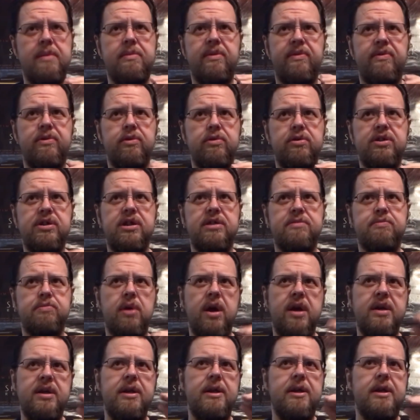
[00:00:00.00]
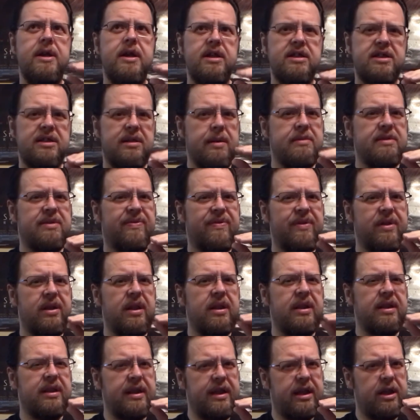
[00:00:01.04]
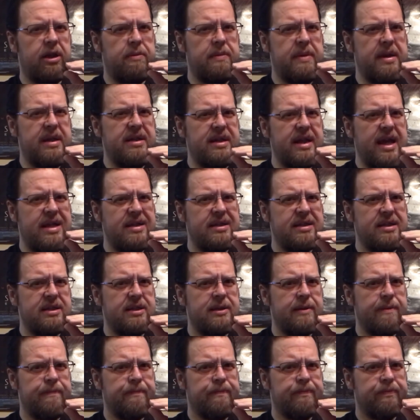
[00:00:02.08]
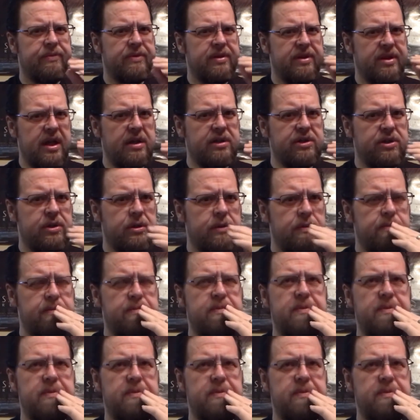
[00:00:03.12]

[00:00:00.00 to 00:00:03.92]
But if you're using it bread, sometimes feel a little bit dense texture,